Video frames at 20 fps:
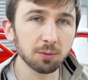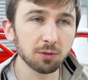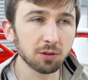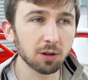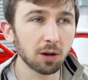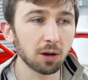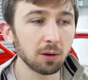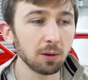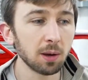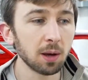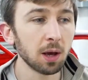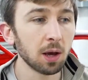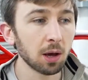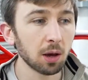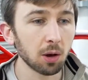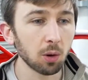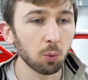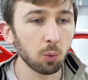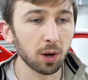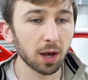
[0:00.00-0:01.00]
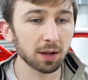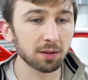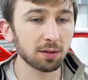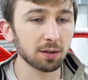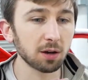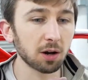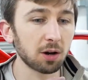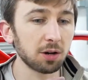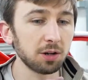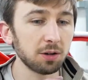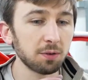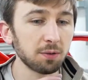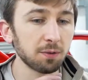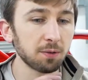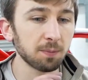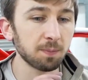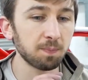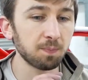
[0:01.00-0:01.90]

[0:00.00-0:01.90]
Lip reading: So we had to kind of